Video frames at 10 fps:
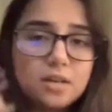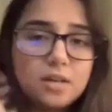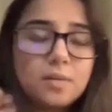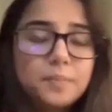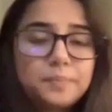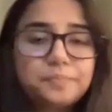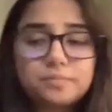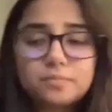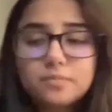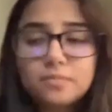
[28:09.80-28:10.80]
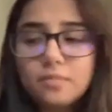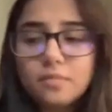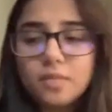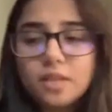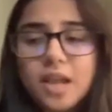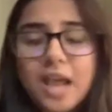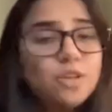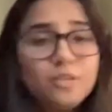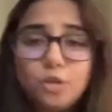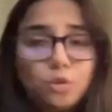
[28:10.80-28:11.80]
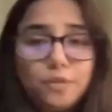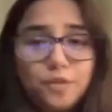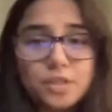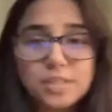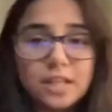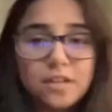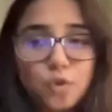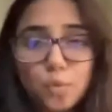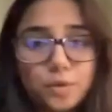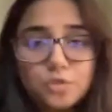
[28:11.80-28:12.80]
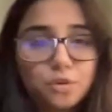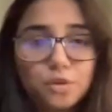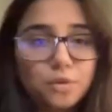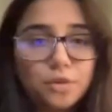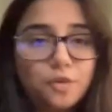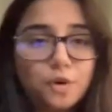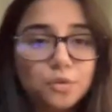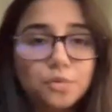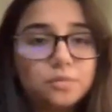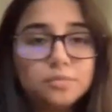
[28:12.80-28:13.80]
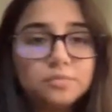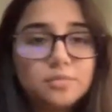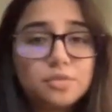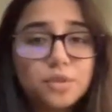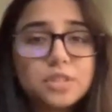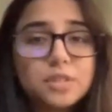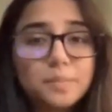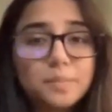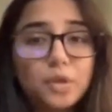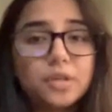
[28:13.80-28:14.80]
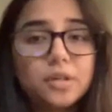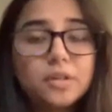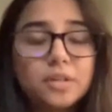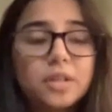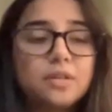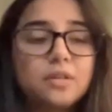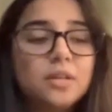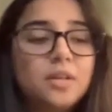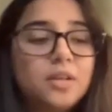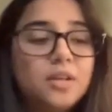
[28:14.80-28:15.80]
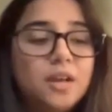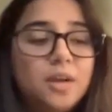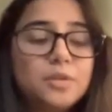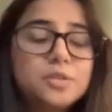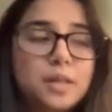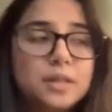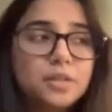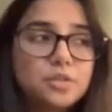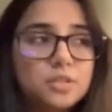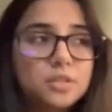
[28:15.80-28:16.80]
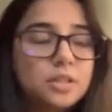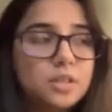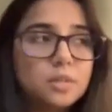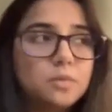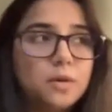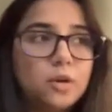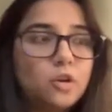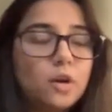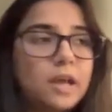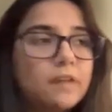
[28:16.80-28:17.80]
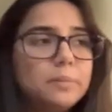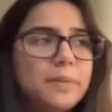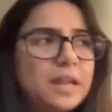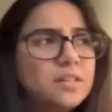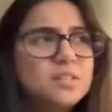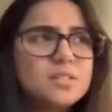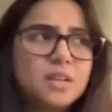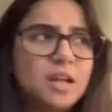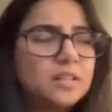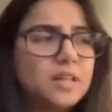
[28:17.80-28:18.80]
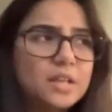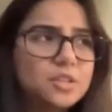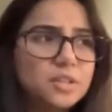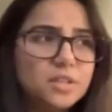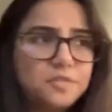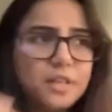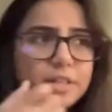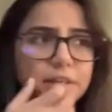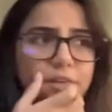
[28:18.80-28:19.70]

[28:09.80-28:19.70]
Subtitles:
you have to do it for yourself. Nobody's going to do it for you. So it's important that, I mean, it's one thing to sit and crib about not having balance. It's another actually reflecting